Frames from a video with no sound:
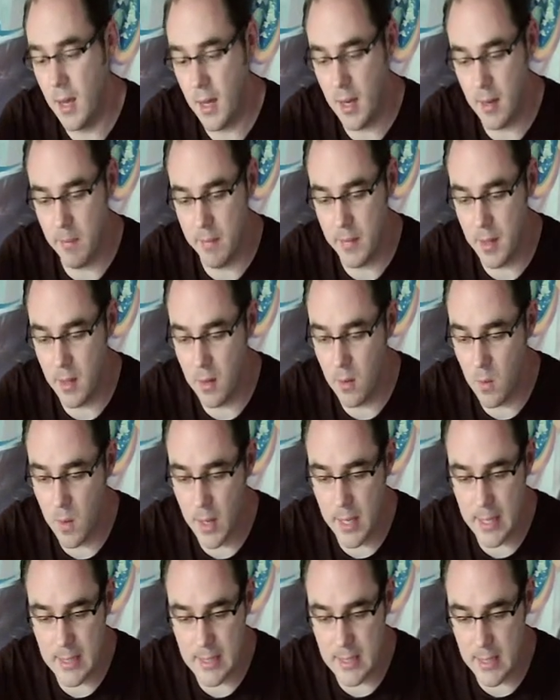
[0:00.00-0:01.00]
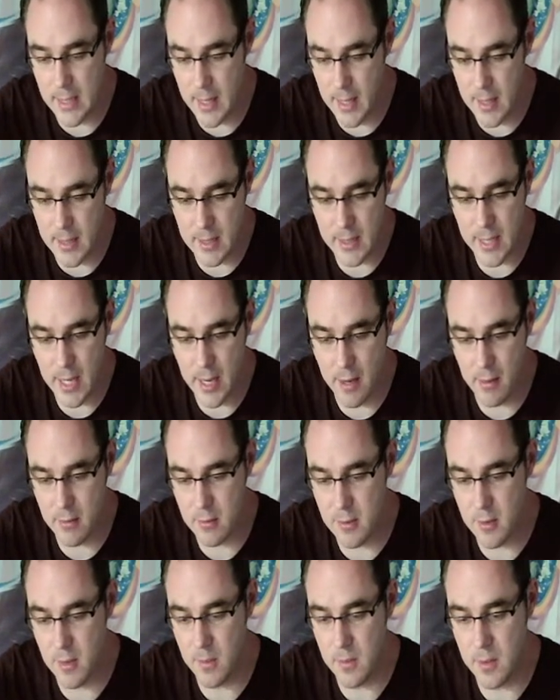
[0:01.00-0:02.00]
You can quite easily get this
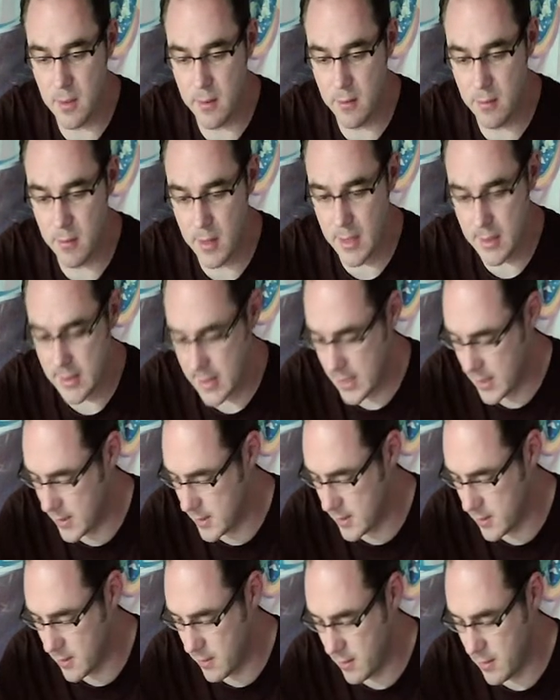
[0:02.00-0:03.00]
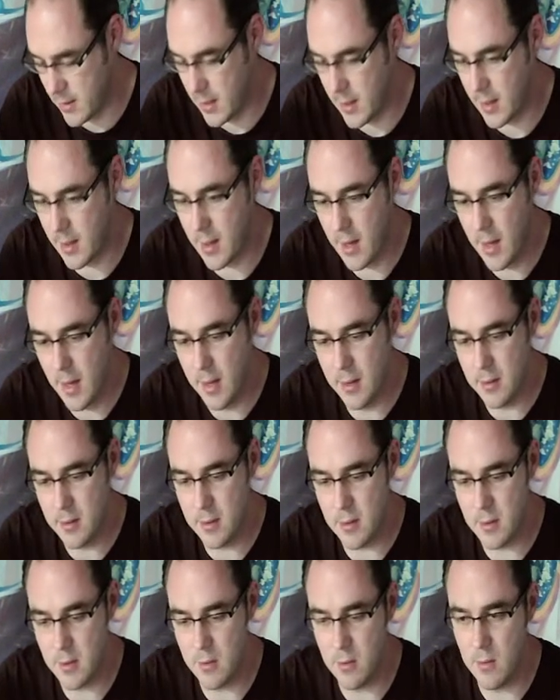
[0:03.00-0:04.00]
character up to 3 attacks, I think,
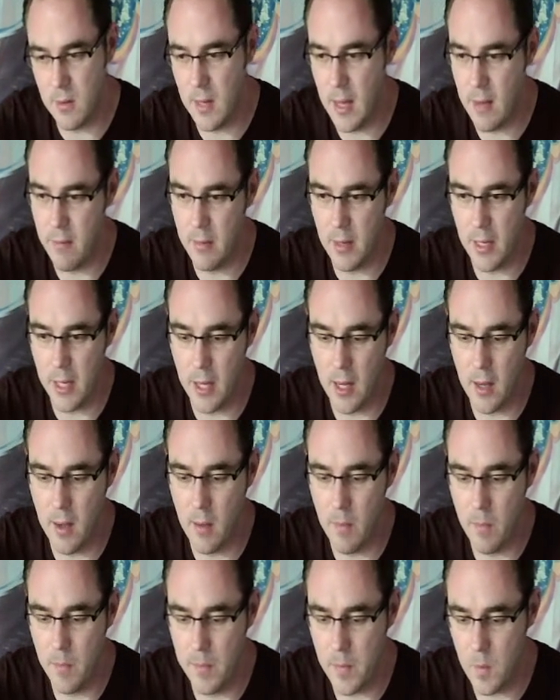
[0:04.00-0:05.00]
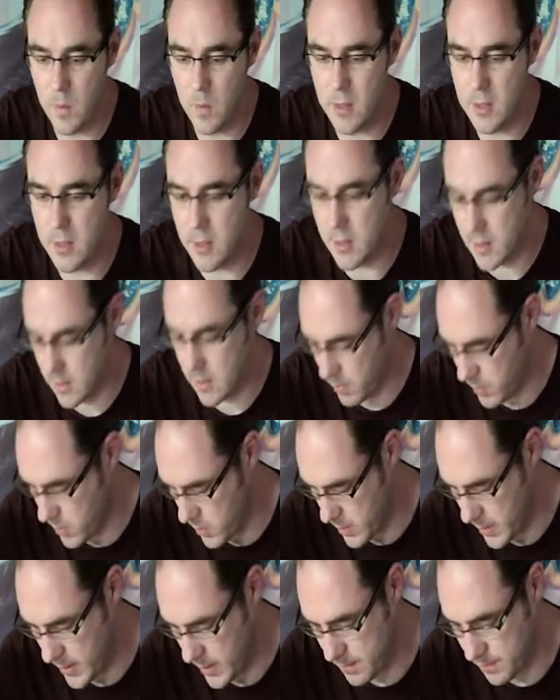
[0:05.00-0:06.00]
just through levelling out, which at some
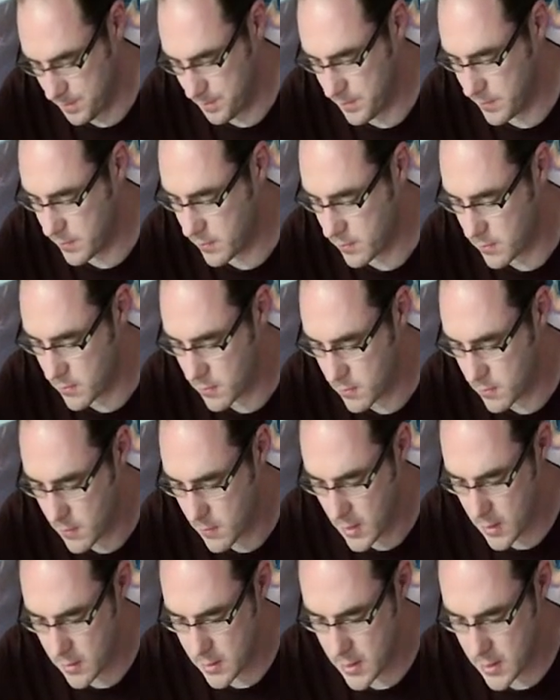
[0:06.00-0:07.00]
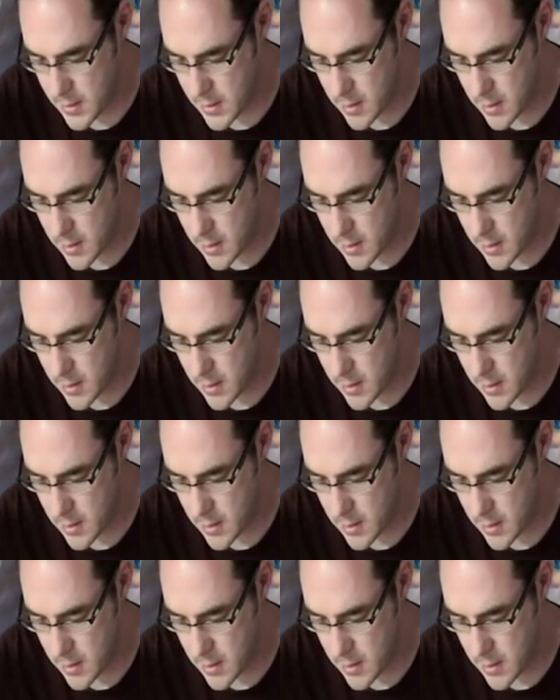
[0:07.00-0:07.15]
point there's a